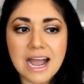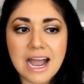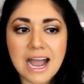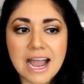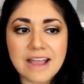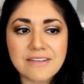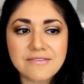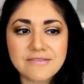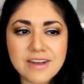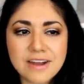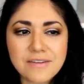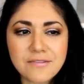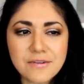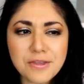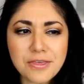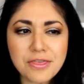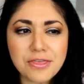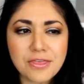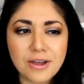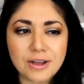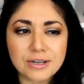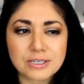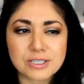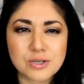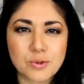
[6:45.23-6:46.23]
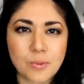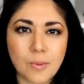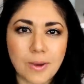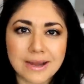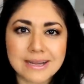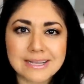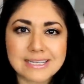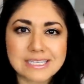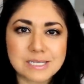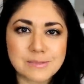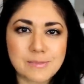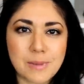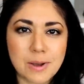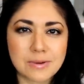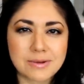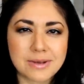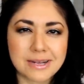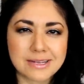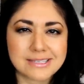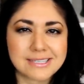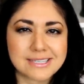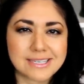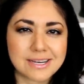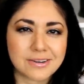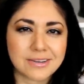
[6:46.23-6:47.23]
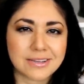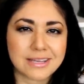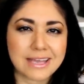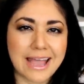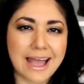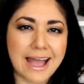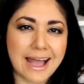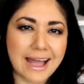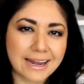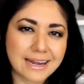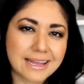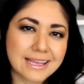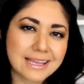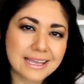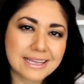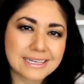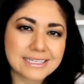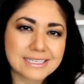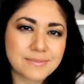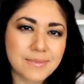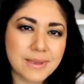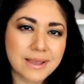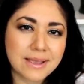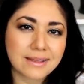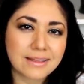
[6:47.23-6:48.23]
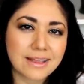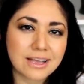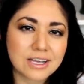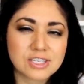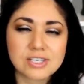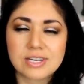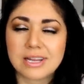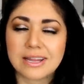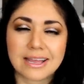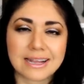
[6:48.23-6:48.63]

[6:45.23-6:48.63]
I've never thought twice about necessarily adding it to my collection.